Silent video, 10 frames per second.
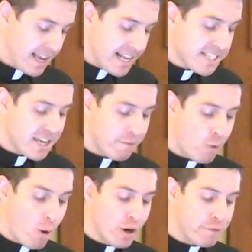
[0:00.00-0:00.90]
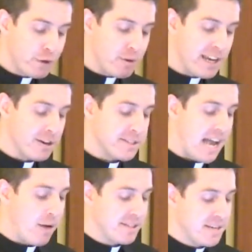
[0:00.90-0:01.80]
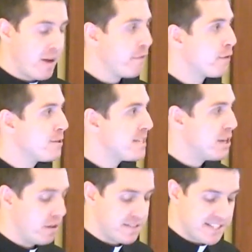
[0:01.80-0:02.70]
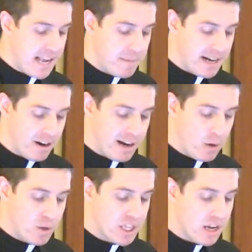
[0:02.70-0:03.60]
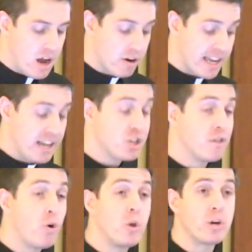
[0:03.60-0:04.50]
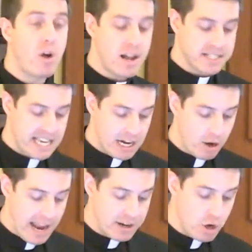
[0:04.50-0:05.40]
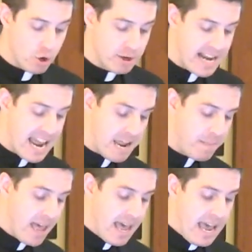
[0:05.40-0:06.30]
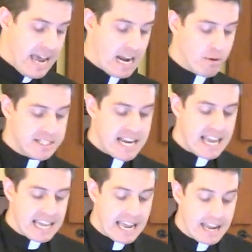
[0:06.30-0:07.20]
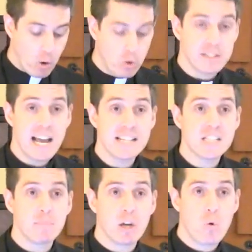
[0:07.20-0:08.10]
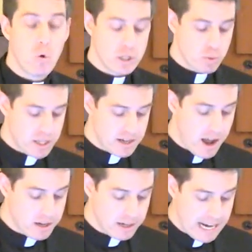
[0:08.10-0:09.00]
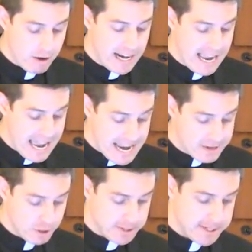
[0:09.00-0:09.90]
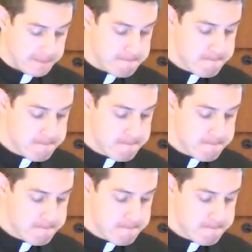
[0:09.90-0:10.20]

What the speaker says: Skip forward a few years. I was in my first year of seminary with the Congregation of Holy Cross here at Notre Dame, and I was taking an Old Testament course with Dr. Gary Anderson.